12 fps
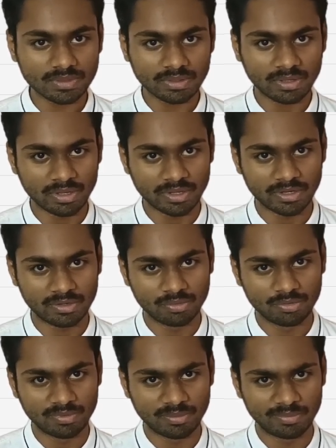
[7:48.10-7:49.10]
and you
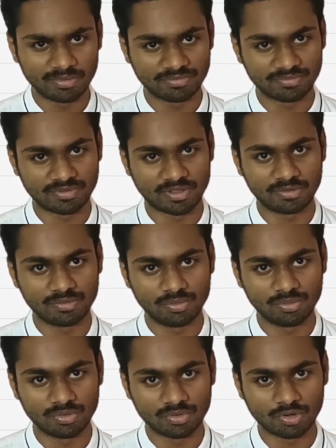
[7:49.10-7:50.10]
will be able to see, thank you,
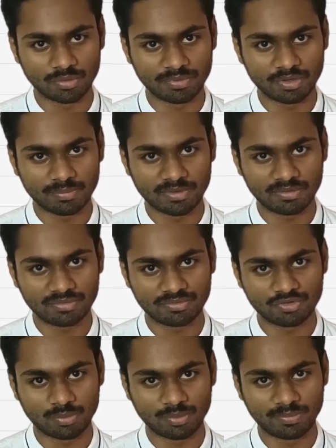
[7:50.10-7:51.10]
your copy of
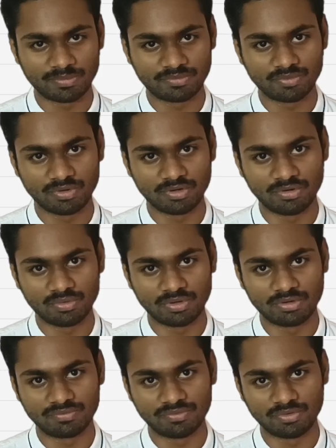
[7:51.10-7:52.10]
Microsoft Office
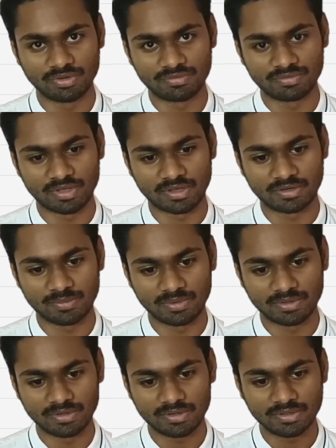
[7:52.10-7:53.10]
2024 is
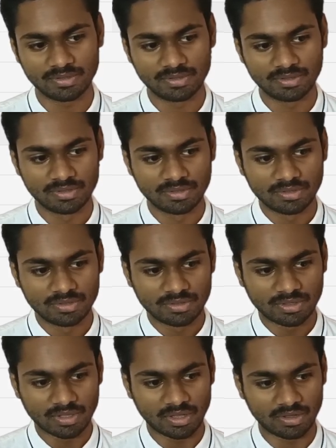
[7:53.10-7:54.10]
activated.
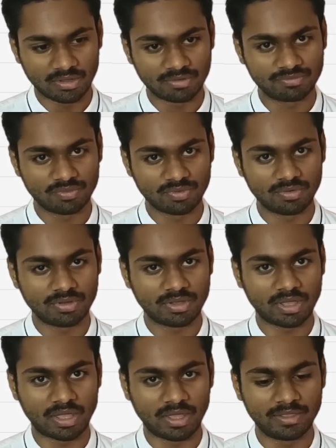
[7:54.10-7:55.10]

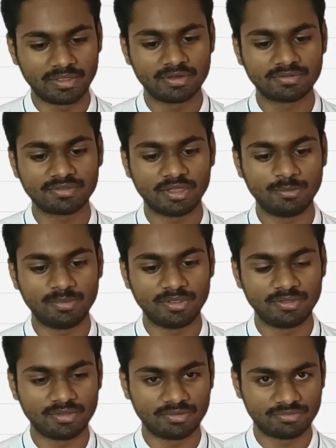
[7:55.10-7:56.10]
Here I'll
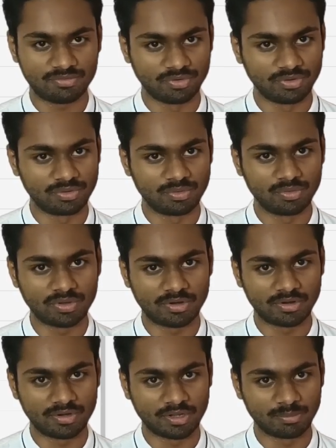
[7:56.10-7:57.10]
be showing you
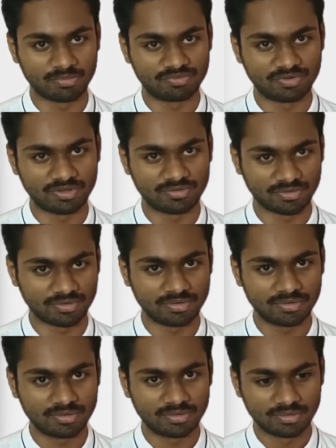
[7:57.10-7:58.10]
the demonstration.
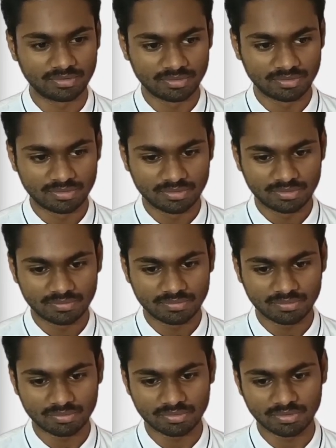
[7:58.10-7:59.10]

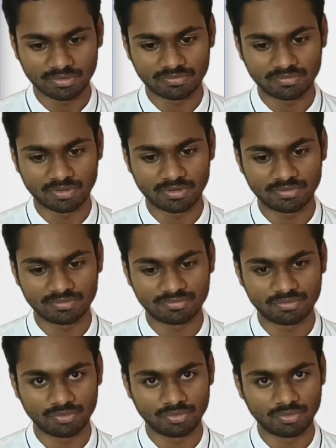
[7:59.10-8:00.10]
Okay, so I'll just
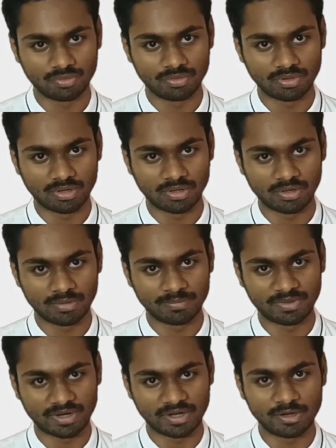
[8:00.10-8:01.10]
show you
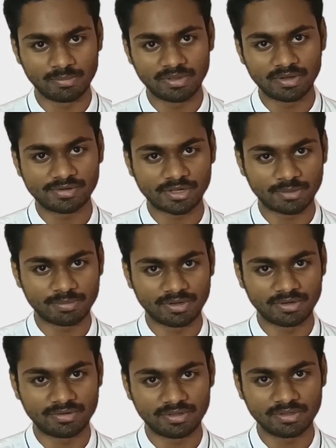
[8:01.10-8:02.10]
randomly. I'll type
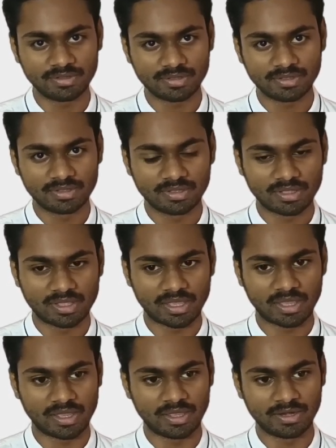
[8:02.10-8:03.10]
anything, and